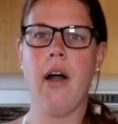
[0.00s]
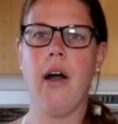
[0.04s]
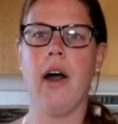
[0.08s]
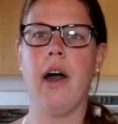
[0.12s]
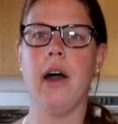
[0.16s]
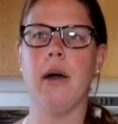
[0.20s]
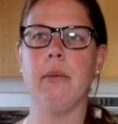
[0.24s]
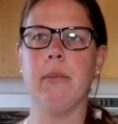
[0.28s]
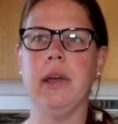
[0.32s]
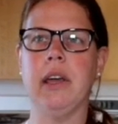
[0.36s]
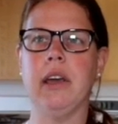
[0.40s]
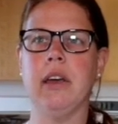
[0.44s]

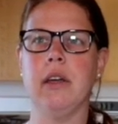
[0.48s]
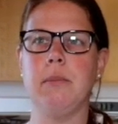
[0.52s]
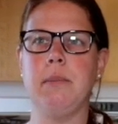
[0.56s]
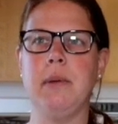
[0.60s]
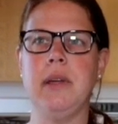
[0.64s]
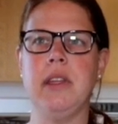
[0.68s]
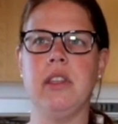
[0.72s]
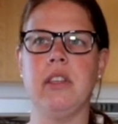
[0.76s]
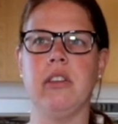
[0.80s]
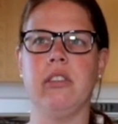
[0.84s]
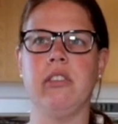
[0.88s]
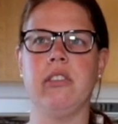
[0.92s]
It could
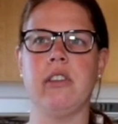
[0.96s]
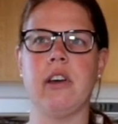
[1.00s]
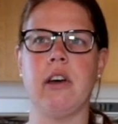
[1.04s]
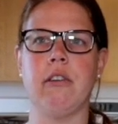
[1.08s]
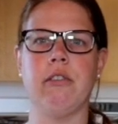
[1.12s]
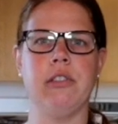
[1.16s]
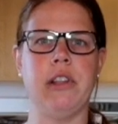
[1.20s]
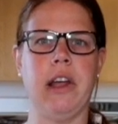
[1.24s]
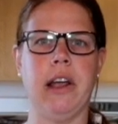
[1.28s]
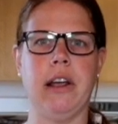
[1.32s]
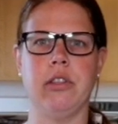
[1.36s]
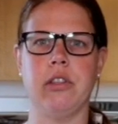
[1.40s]
be the
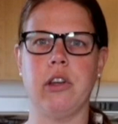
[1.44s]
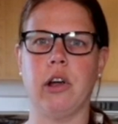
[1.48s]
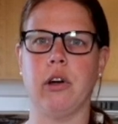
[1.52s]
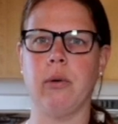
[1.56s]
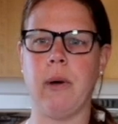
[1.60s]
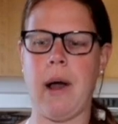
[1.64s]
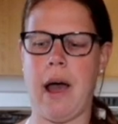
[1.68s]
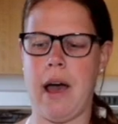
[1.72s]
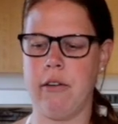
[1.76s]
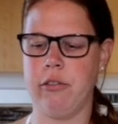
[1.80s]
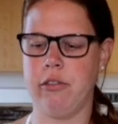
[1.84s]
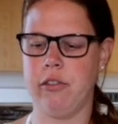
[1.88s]
stuff like the
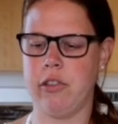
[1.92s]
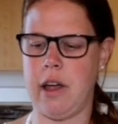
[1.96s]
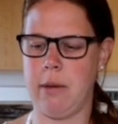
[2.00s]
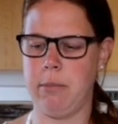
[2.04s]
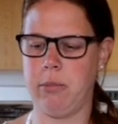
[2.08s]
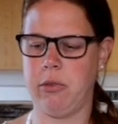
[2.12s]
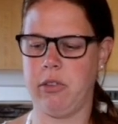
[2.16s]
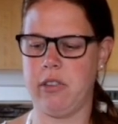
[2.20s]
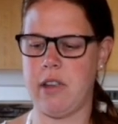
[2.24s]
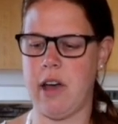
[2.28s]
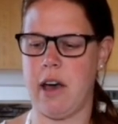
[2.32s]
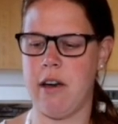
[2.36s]
Kraft
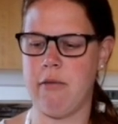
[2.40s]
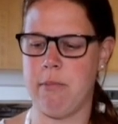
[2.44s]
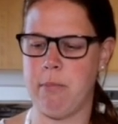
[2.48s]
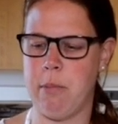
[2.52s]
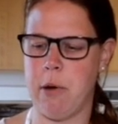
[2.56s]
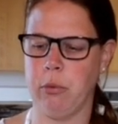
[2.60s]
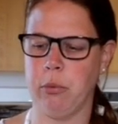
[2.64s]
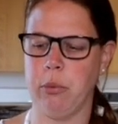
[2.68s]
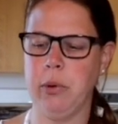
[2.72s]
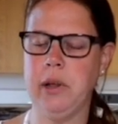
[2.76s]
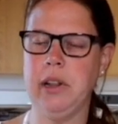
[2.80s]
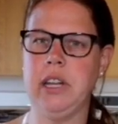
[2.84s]
type stuff,
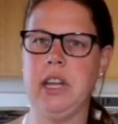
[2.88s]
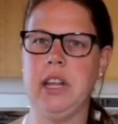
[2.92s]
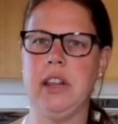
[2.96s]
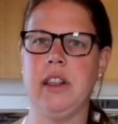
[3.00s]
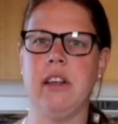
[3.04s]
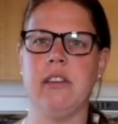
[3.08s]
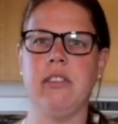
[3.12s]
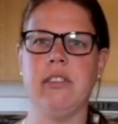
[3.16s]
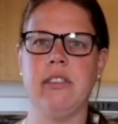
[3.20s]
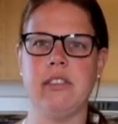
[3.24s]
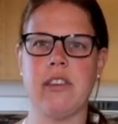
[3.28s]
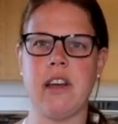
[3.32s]
but really
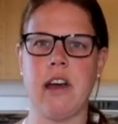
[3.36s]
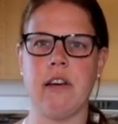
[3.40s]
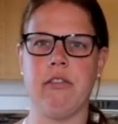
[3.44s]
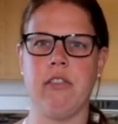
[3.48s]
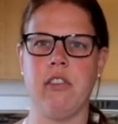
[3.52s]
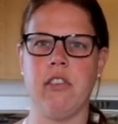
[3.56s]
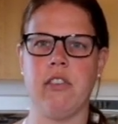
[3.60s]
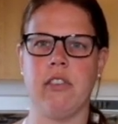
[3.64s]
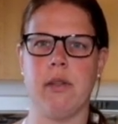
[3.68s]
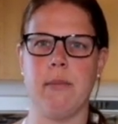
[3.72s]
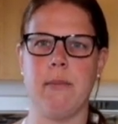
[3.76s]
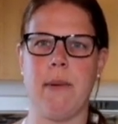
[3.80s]
this
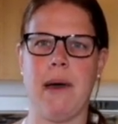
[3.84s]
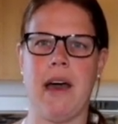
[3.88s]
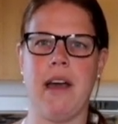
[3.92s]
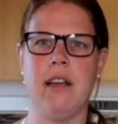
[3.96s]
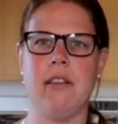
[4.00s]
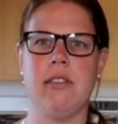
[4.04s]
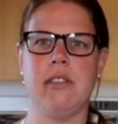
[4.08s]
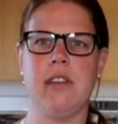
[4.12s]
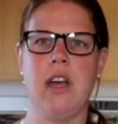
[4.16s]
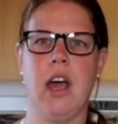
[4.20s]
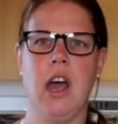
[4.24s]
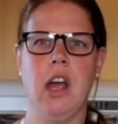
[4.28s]
stuff is the
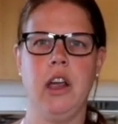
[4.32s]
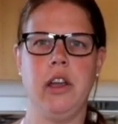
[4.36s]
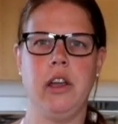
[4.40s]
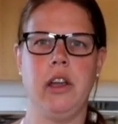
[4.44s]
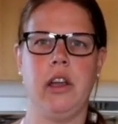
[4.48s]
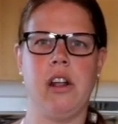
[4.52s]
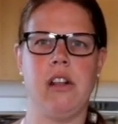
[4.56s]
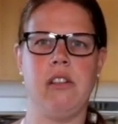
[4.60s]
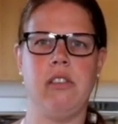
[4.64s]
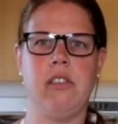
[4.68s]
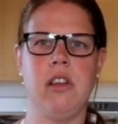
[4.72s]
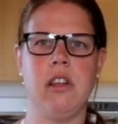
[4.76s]
best.
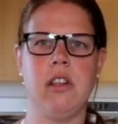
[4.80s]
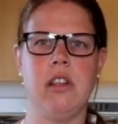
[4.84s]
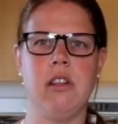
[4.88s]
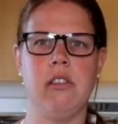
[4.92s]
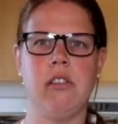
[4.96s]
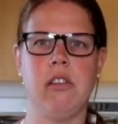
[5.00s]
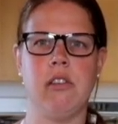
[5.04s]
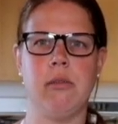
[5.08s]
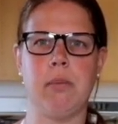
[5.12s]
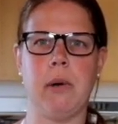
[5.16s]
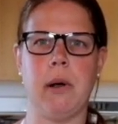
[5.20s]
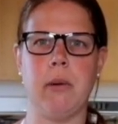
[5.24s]
You can see
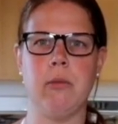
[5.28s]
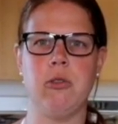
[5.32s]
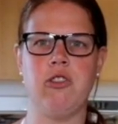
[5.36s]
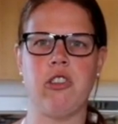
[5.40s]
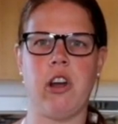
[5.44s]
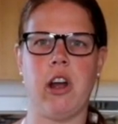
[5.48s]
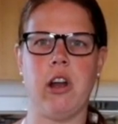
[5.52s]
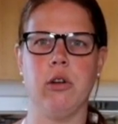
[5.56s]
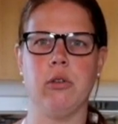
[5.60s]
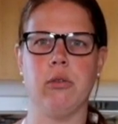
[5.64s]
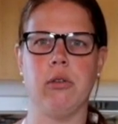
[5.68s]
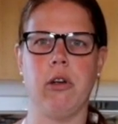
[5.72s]
this is
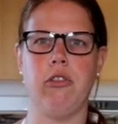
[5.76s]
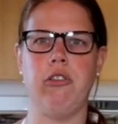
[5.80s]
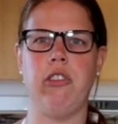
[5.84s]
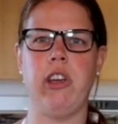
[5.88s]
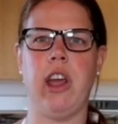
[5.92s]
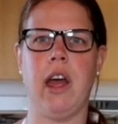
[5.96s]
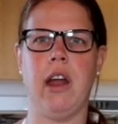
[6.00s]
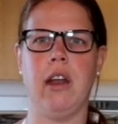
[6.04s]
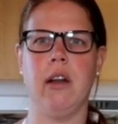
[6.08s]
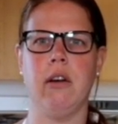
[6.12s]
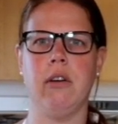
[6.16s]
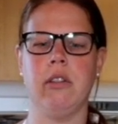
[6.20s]
Parmigiano
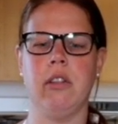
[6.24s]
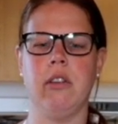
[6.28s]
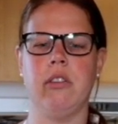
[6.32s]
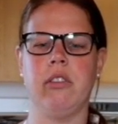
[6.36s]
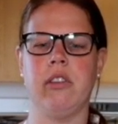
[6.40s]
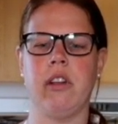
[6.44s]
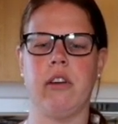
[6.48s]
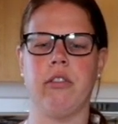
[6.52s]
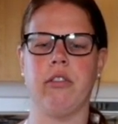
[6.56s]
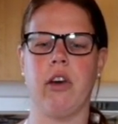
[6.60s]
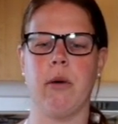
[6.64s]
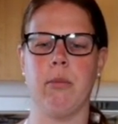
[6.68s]
Reggiano. This
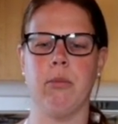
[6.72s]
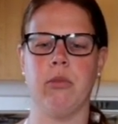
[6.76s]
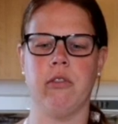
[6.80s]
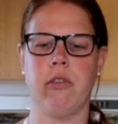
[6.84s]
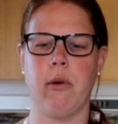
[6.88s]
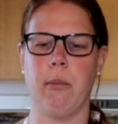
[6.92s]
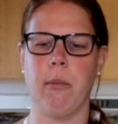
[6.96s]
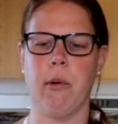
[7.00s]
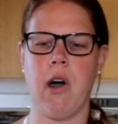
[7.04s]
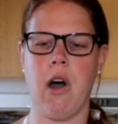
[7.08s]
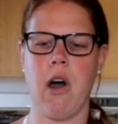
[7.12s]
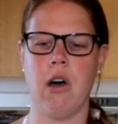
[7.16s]
stuff comes
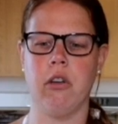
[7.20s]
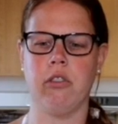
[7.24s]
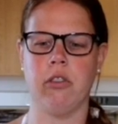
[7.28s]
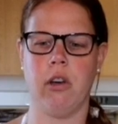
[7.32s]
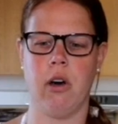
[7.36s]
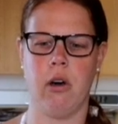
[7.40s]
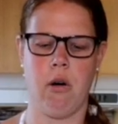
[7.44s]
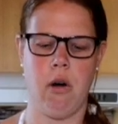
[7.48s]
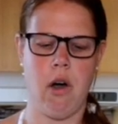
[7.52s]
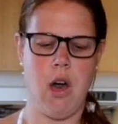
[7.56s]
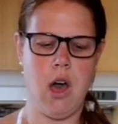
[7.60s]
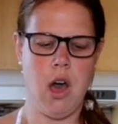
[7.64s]
from
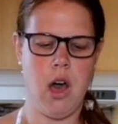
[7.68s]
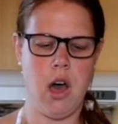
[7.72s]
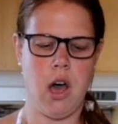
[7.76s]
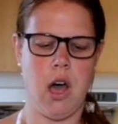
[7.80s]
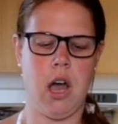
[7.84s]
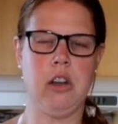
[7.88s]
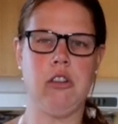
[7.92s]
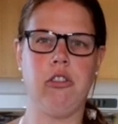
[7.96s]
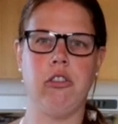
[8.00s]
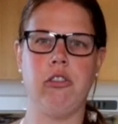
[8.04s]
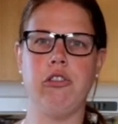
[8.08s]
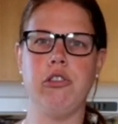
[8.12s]
Costco.
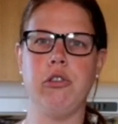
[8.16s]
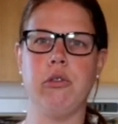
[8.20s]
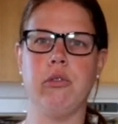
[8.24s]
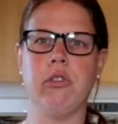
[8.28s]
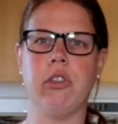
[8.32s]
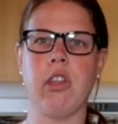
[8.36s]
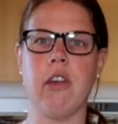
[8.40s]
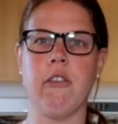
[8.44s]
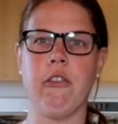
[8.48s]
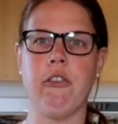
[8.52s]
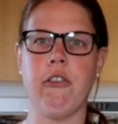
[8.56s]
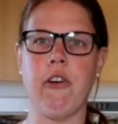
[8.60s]
I just
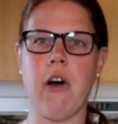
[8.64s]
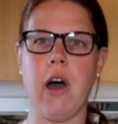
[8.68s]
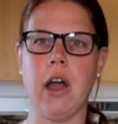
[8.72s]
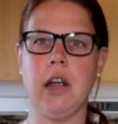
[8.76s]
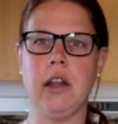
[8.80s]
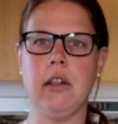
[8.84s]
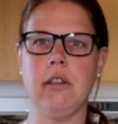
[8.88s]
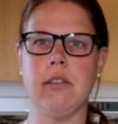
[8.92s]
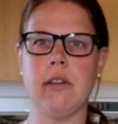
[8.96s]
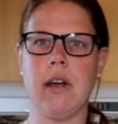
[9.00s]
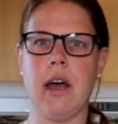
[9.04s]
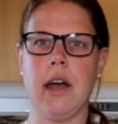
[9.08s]
use the
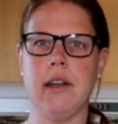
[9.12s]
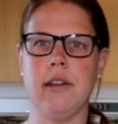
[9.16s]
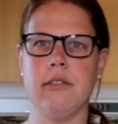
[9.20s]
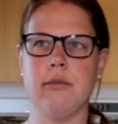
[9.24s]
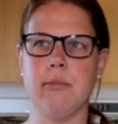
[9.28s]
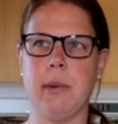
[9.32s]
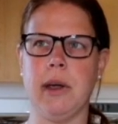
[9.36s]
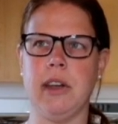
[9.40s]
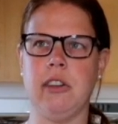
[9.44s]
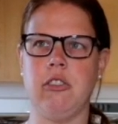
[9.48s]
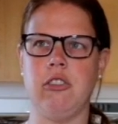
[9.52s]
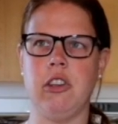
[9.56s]
fine side of
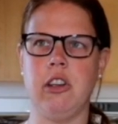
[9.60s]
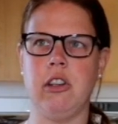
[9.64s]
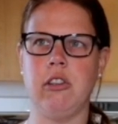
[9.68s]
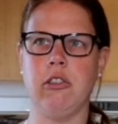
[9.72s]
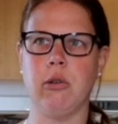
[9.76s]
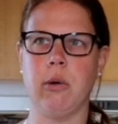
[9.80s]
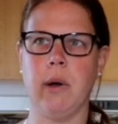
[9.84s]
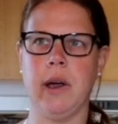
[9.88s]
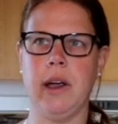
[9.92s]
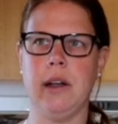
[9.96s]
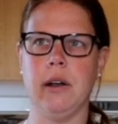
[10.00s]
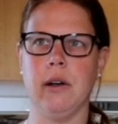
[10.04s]
my
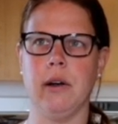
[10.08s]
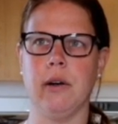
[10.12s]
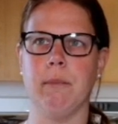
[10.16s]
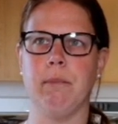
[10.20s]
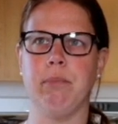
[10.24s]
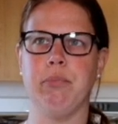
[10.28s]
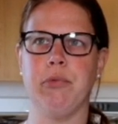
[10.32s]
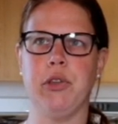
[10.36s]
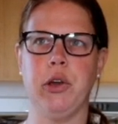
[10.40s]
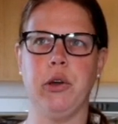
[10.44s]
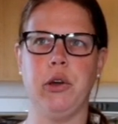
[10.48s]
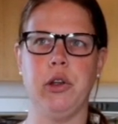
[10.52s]
cheese
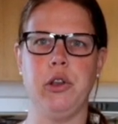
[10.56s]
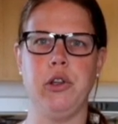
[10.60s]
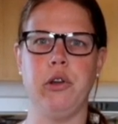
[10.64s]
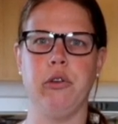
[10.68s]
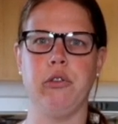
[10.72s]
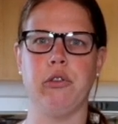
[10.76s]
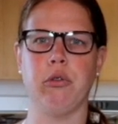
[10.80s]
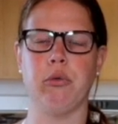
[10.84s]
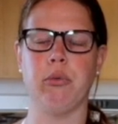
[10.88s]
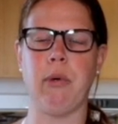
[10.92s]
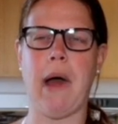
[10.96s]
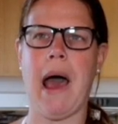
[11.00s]
grater. You could
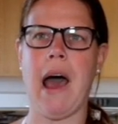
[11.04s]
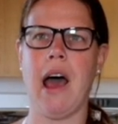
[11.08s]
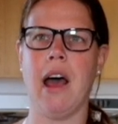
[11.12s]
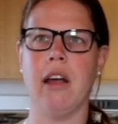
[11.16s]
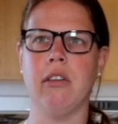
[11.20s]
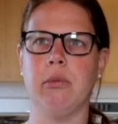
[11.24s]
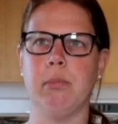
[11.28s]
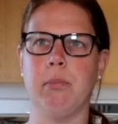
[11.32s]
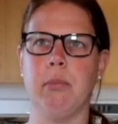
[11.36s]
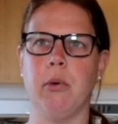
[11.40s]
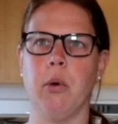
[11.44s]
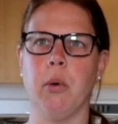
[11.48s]
use a
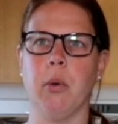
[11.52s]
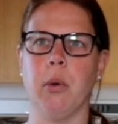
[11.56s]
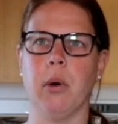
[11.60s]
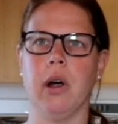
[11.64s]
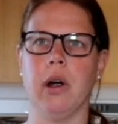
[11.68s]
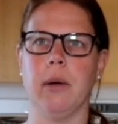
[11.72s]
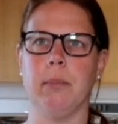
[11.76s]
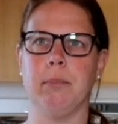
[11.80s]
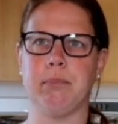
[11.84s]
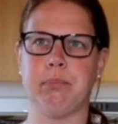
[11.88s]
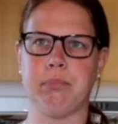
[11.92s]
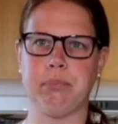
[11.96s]
rasp
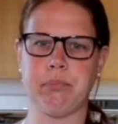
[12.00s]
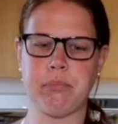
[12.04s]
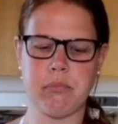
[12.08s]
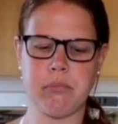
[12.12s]
or